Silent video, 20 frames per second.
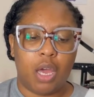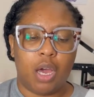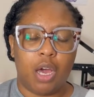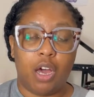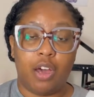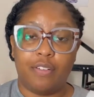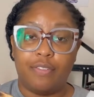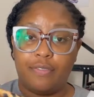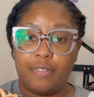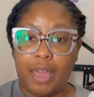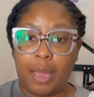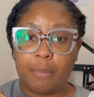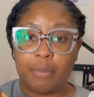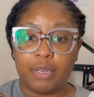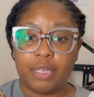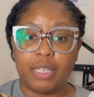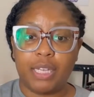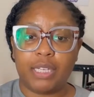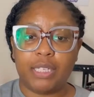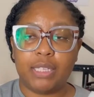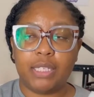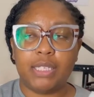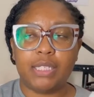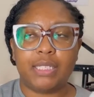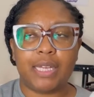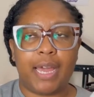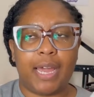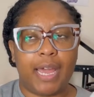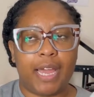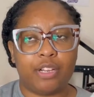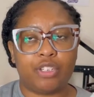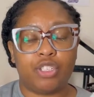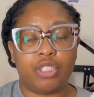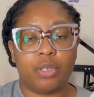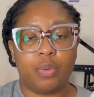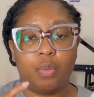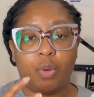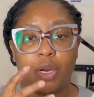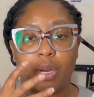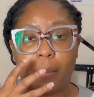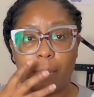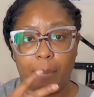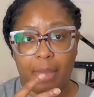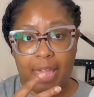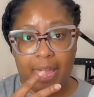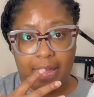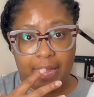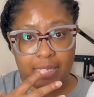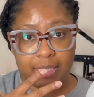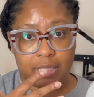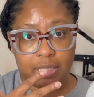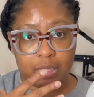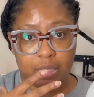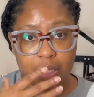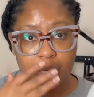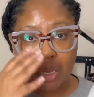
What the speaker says: of fabric like this, I actually wear a mask